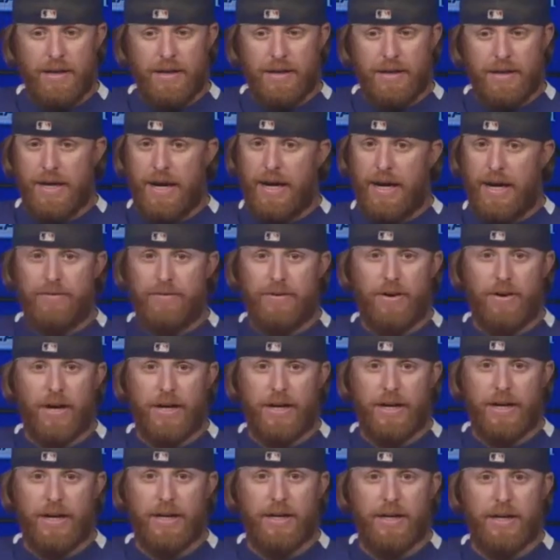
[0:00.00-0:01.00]
Yeah, I have no
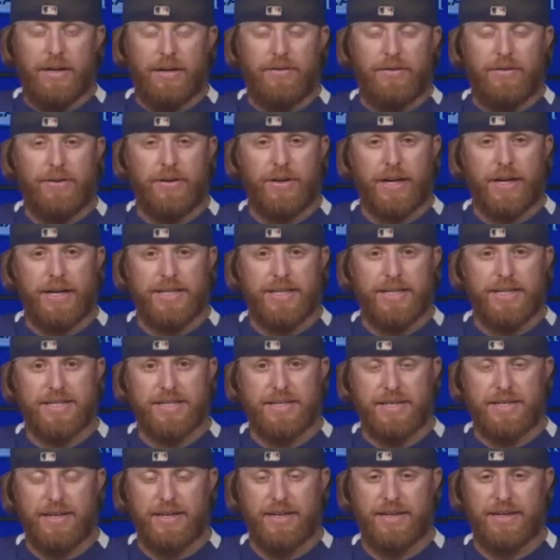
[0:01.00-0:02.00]
idea. If you
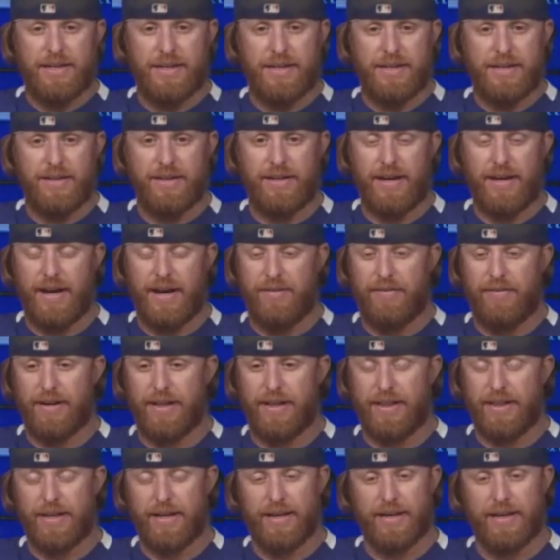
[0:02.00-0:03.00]
guys have
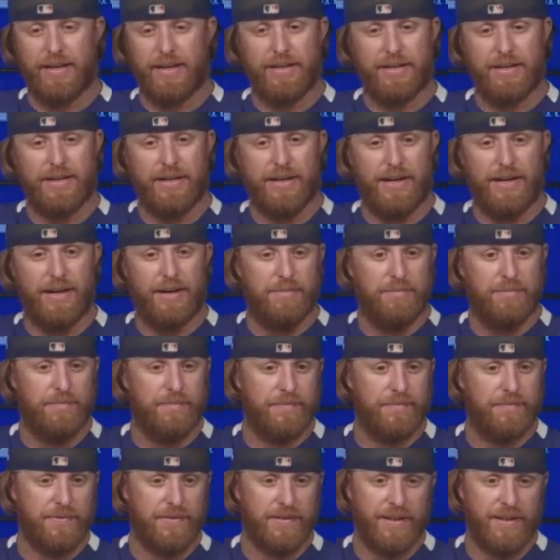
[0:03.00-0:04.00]
anything, um,
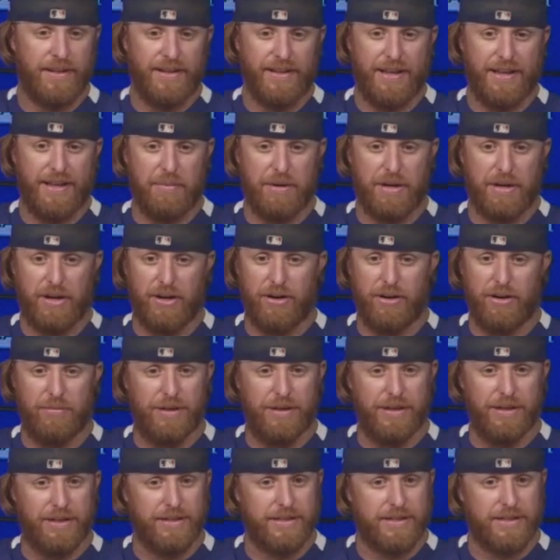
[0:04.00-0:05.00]
let me know.
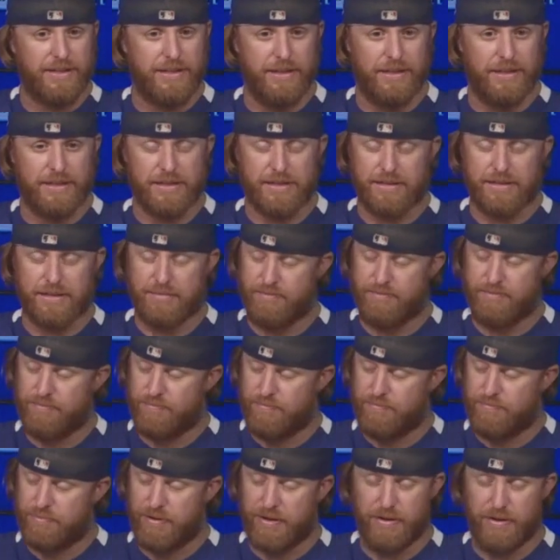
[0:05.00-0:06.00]
But it's it's
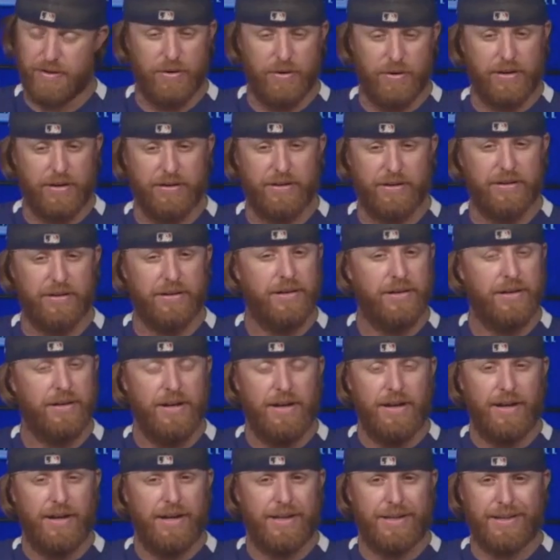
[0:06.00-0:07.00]
pretty weird.
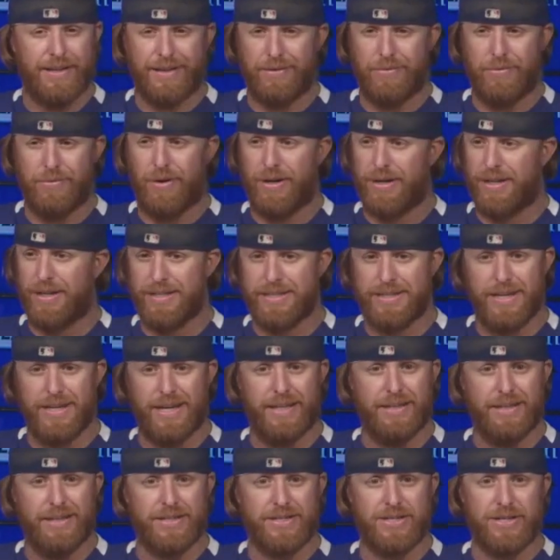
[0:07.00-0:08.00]
I think one in
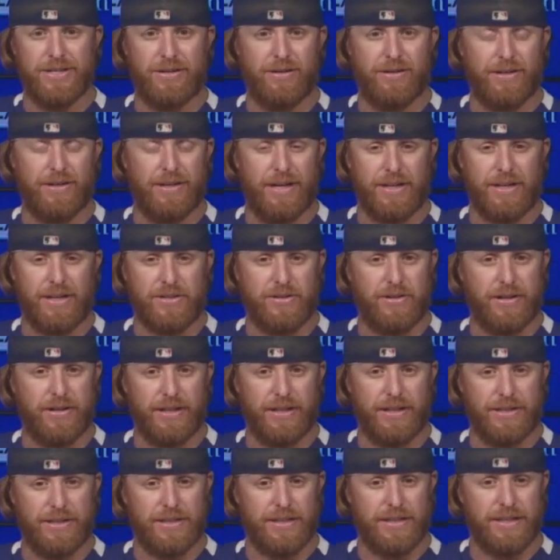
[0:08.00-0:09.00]
ten this year in extra
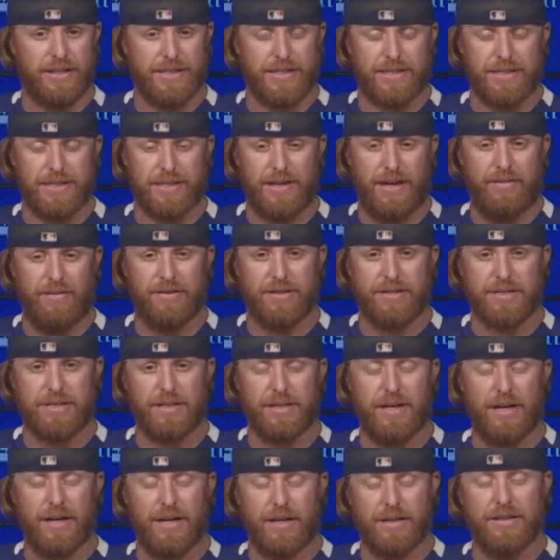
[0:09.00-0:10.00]
innings. That's obviously
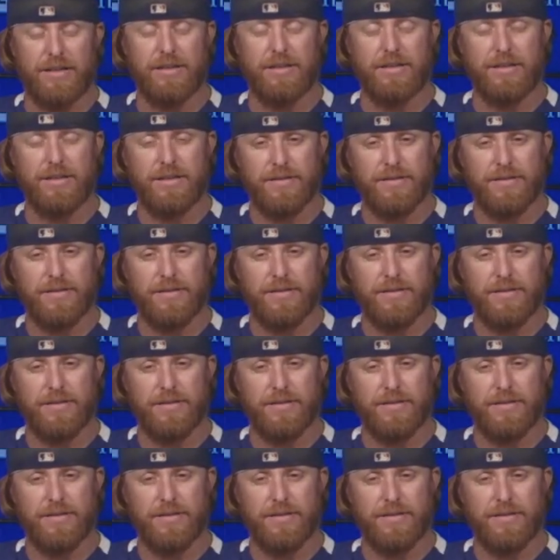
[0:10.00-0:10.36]
not good.